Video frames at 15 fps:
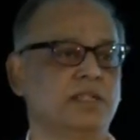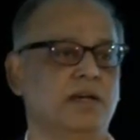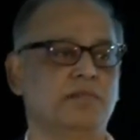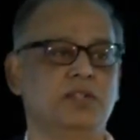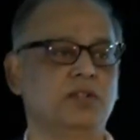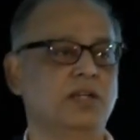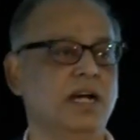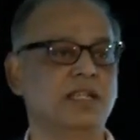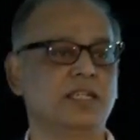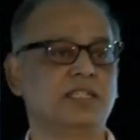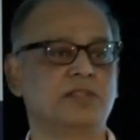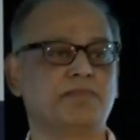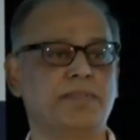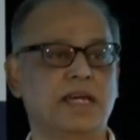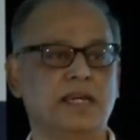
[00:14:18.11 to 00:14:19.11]
I mean, you can't
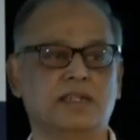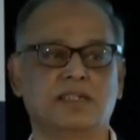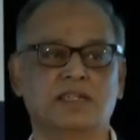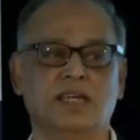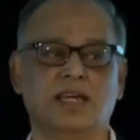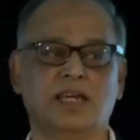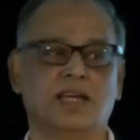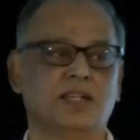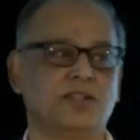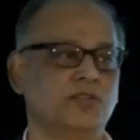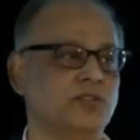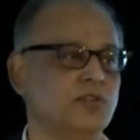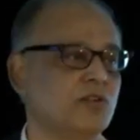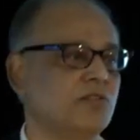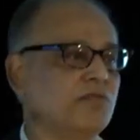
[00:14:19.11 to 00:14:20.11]
expect to
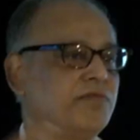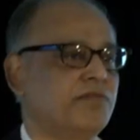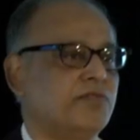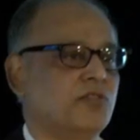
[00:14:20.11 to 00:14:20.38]
sort of